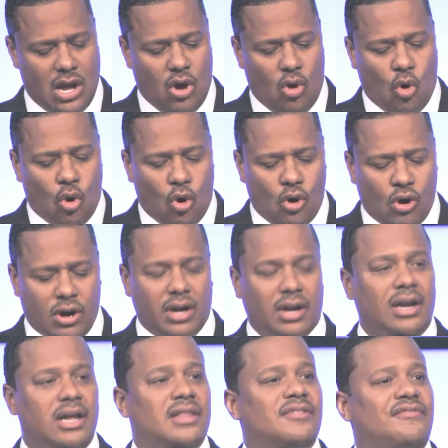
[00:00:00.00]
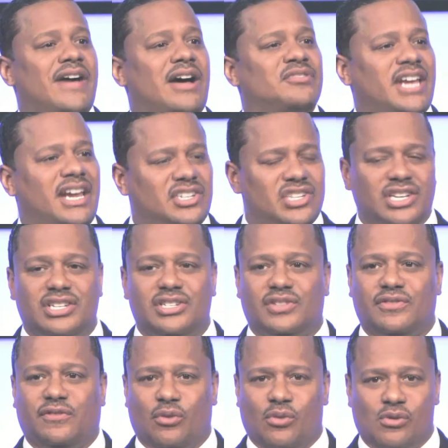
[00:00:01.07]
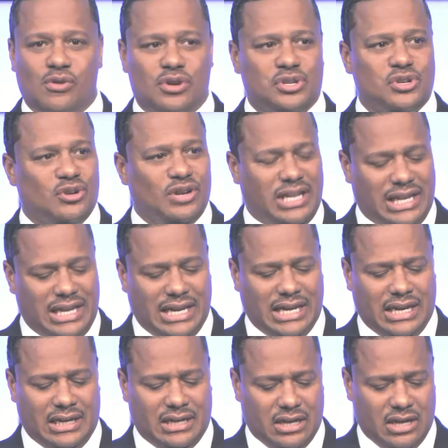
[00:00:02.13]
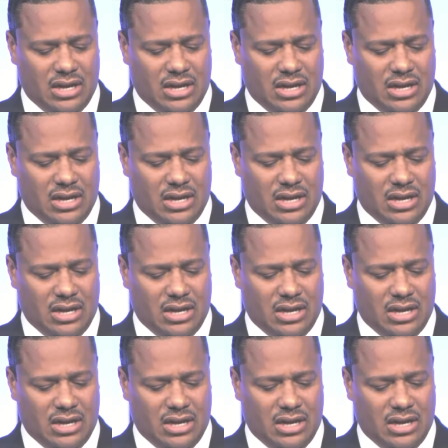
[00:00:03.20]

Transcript: Or the foundation is forged or laid